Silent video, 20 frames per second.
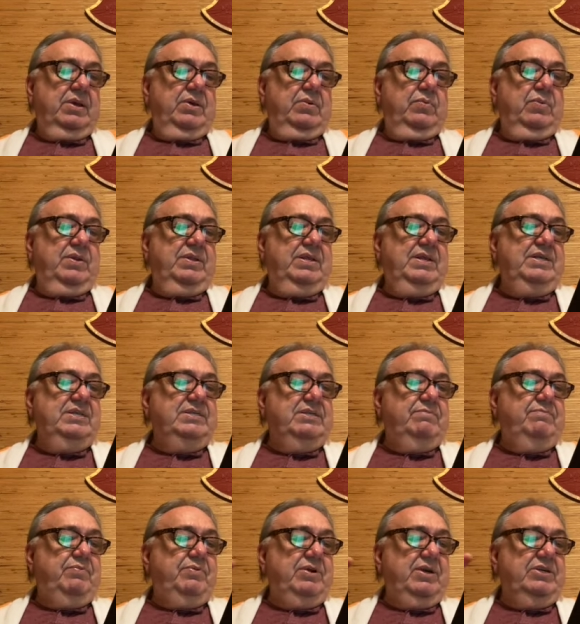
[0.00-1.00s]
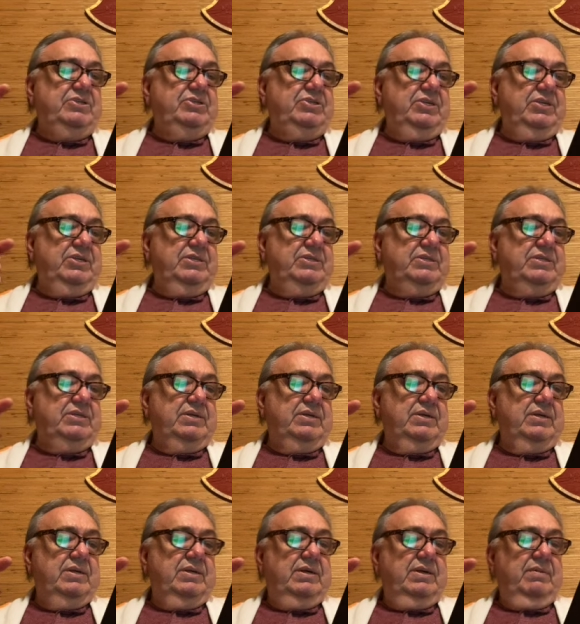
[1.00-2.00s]
When these impressions
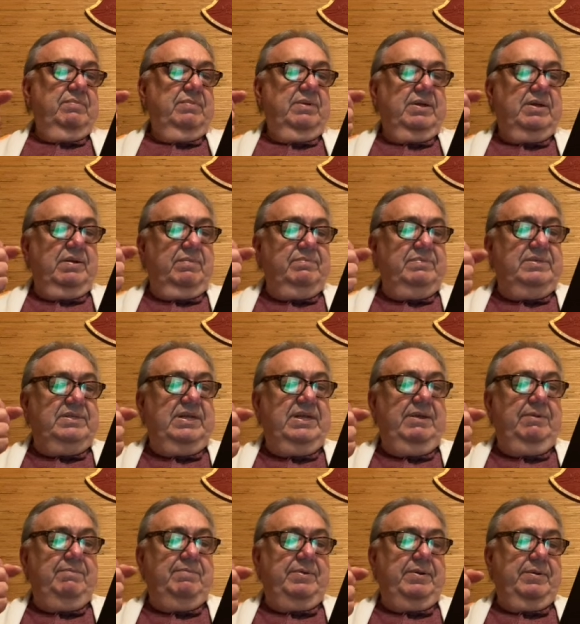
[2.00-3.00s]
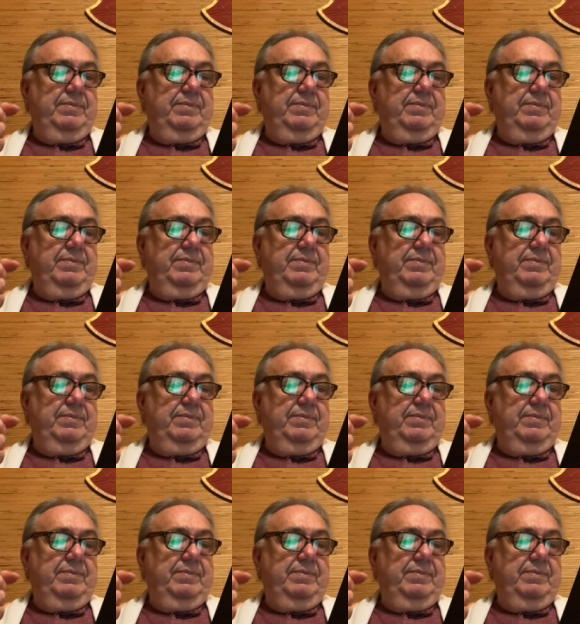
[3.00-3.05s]
become deep,